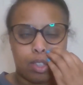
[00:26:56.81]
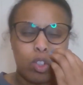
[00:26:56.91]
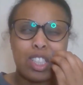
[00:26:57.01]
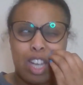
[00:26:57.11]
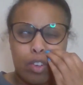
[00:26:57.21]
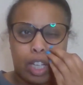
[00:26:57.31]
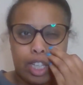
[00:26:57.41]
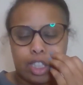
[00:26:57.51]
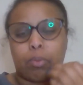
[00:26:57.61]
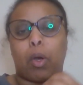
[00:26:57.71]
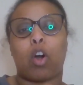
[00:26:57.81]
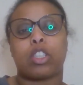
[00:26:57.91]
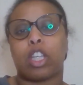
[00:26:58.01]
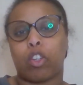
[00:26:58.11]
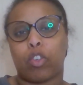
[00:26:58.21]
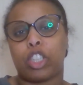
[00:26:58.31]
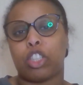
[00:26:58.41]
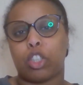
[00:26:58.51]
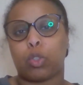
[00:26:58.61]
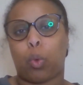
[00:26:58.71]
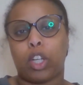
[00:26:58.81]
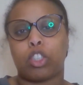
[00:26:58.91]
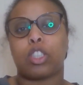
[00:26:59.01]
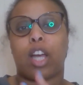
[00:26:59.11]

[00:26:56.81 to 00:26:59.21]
not interrogating but asking Renji those questions,